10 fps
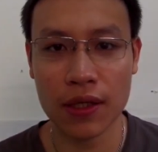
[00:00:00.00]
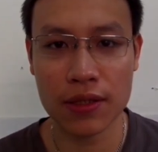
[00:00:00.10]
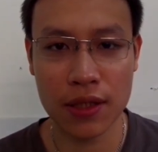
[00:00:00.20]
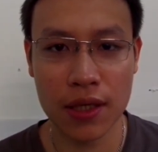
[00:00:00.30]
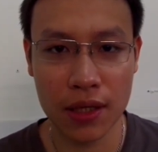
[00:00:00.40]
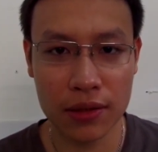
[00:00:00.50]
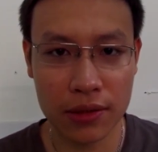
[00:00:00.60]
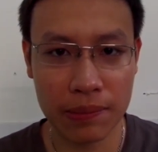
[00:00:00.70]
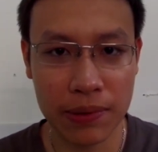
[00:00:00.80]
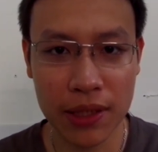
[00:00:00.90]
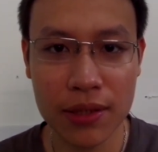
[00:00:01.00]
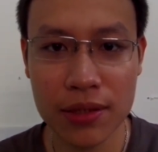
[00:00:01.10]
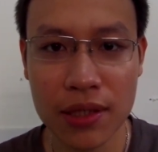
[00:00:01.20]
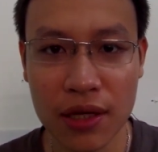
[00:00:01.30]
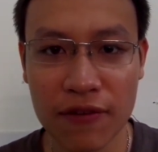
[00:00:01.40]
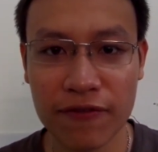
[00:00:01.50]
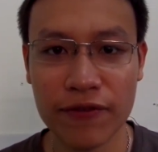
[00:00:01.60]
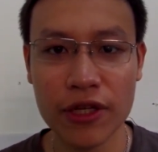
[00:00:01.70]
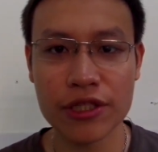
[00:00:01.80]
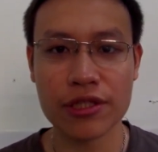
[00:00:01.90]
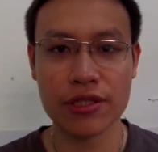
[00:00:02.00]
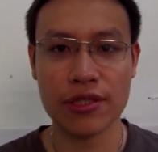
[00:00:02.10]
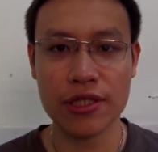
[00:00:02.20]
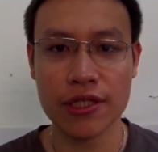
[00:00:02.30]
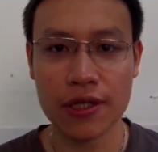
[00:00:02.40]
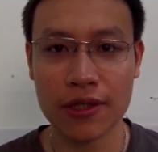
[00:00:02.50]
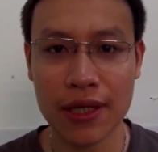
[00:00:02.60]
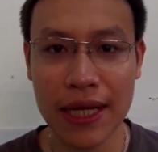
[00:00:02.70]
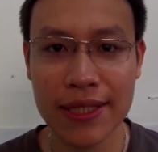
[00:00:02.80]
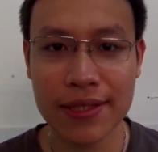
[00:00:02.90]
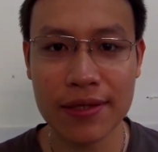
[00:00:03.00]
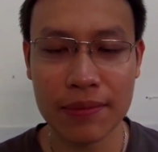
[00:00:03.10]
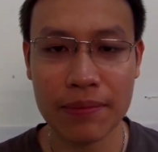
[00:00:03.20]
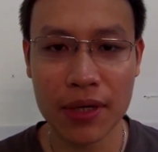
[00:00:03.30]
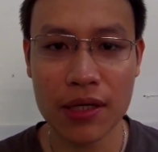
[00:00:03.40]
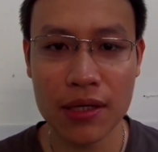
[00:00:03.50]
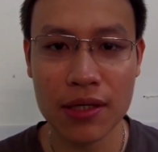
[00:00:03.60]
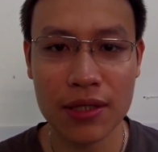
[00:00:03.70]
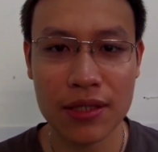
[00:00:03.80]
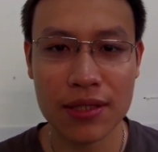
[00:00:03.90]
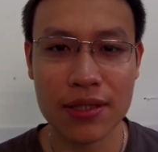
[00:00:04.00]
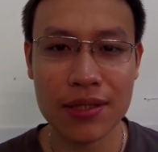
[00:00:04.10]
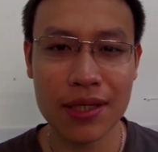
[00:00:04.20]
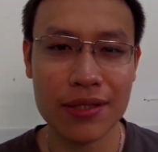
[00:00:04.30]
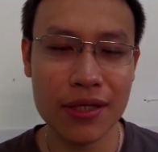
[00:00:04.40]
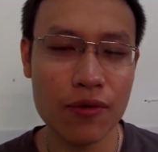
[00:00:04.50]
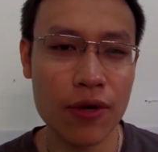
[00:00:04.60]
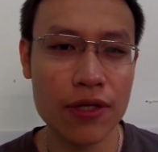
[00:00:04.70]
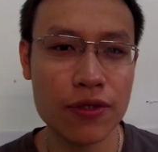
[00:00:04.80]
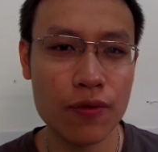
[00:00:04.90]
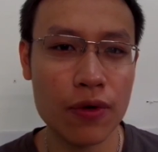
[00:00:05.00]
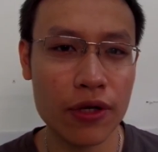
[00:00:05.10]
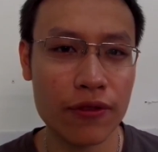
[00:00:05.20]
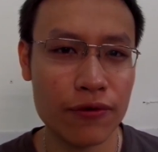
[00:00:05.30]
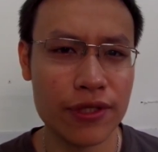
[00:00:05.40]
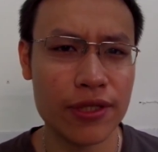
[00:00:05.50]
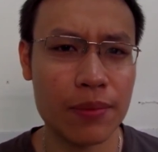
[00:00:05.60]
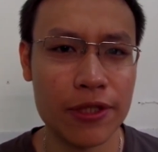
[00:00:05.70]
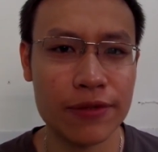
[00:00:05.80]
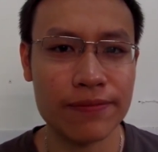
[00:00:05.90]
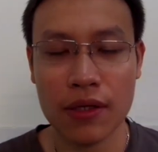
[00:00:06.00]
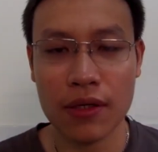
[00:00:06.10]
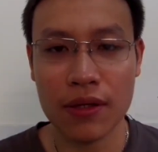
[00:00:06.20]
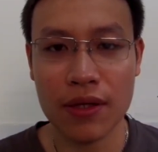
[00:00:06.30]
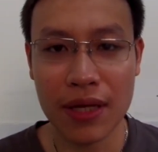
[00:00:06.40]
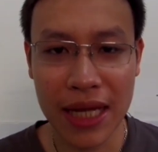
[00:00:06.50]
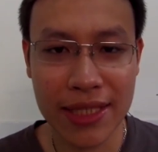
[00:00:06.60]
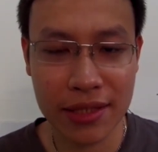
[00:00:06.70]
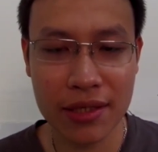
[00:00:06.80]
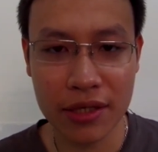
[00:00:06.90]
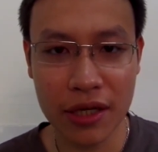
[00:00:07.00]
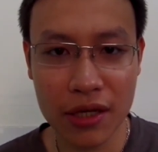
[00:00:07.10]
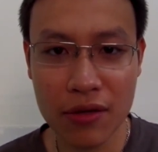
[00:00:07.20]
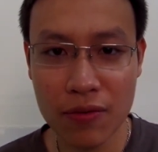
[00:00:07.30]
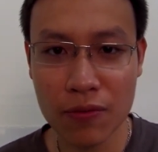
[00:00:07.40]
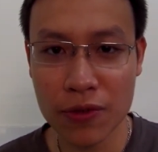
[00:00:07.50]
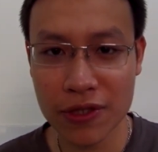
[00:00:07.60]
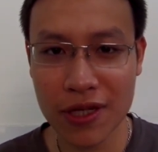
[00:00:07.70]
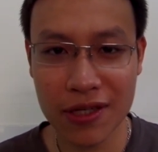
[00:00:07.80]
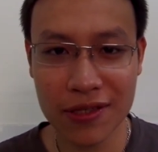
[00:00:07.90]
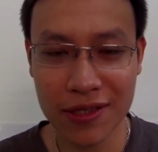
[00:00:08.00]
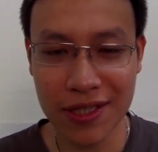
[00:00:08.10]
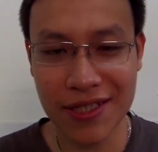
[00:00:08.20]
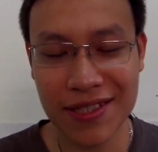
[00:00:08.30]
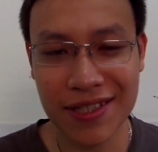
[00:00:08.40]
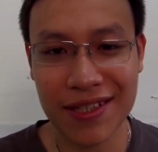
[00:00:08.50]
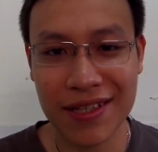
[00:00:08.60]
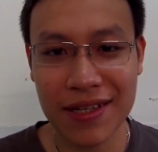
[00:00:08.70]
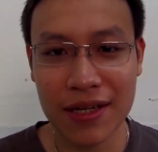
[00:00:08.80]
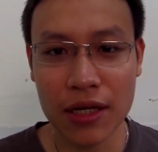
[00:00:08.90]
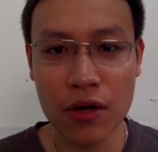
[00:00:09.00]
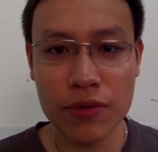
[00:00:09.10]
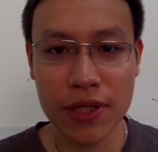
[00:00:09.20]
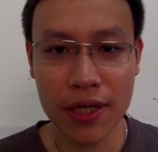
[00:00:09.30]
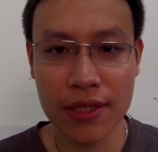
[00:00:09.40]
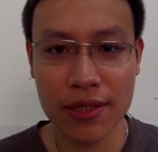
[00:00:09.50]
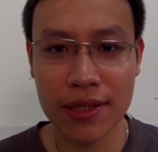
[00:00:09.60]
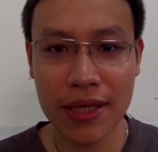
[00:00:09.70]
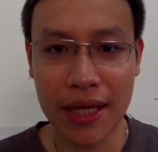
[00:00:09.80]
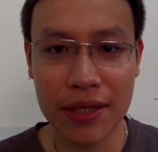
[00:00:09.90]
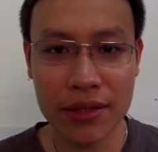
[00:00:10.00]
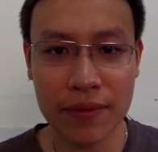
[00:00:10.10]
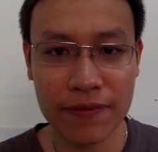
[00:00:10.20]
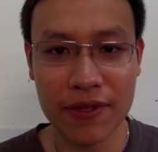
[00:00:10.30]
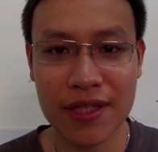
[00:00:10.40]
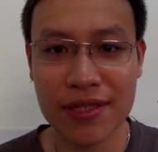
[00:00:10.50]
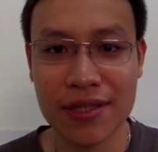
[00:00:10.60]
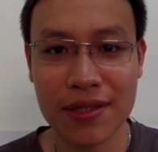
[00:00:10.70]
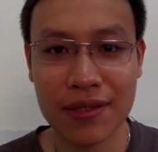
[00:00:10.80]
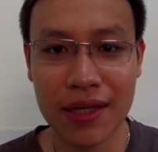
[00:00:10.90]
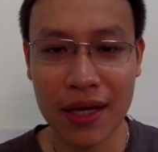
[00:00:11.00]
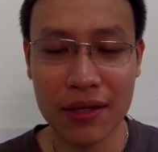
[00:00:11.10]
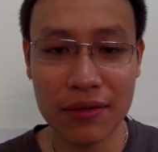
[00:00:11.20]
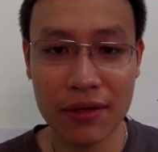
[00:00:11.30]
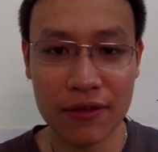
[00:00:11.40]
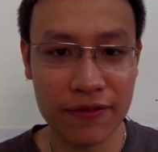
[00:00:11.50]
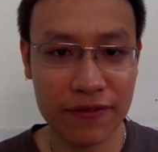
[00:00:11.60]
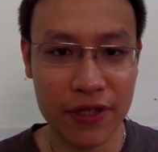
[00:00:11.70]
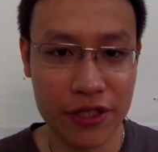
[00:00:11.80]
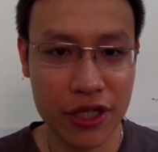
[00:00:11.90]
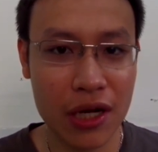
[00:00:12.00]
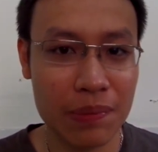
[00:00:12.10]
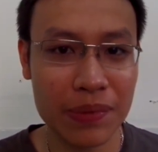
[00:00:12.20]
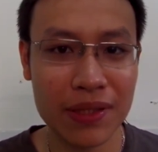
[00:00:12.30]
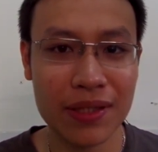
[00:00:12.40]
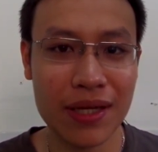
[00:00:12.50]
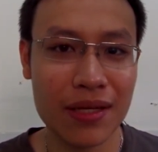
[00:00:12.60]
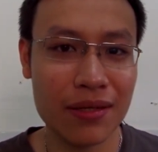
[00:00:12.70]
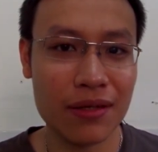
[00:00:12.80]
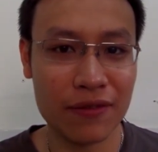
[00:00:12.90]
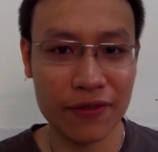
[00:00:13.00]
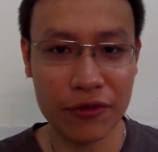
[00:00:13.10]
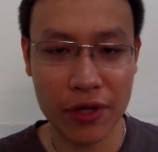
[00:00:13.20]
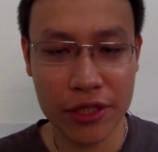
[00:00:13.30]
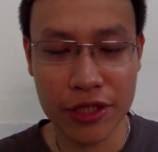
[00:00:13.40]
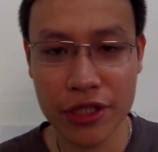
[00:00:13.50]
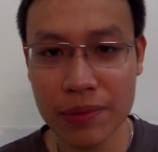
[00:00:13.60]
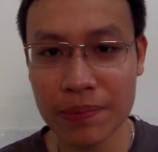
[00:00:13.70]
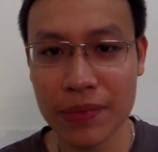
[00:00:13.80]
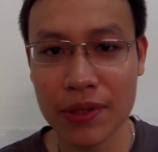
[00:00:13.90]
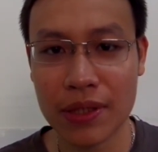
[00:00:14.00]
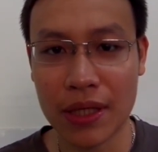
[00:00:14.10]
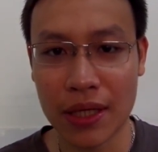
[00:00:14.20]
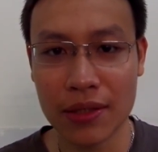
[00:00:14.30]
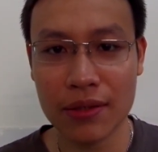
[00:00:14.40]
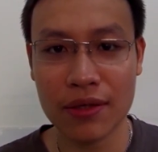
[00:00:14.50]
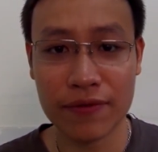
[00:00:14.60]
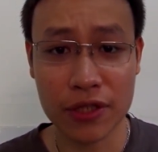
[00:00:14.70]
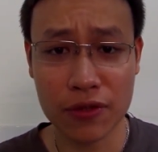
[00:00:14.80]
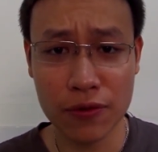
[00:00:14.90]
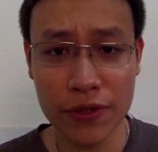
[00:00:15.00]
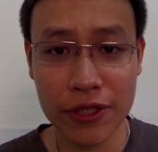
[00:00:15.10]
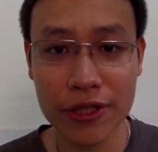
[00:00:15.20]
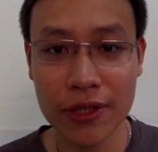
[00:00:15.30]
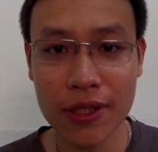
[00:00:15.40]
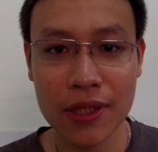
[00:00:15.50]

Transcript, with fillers: As I had planned, I finished teaching on the last day of May since I didn't want to work through the summer. The last day was not easy. I always hate the ending of things, the ending of a job, the ending of a relationship, the ending of a school year.